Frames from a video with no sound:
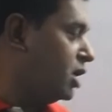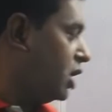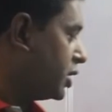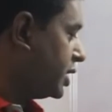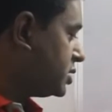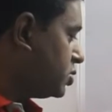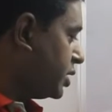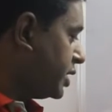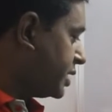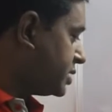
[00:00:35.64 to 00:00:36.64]
Okay, let's
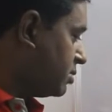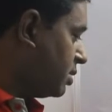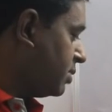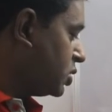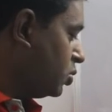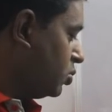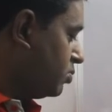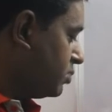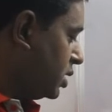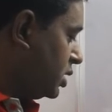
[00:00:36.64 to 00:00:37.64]
look at example number
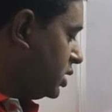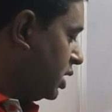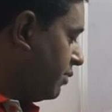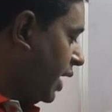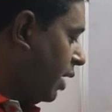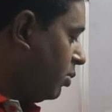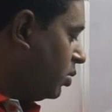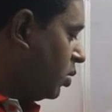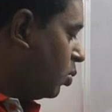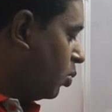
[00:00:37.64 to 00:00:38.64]
2. Here we
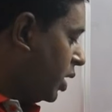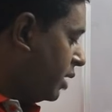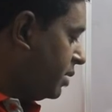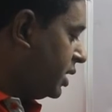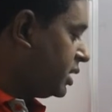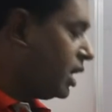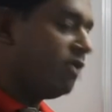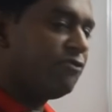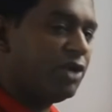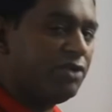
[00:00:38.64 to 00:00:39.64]
have 1 minute
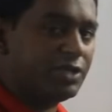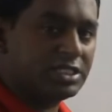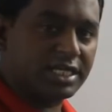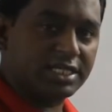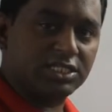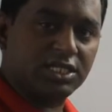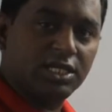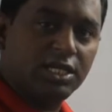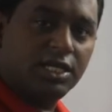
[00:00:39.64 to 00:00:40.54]
and 45 seconds.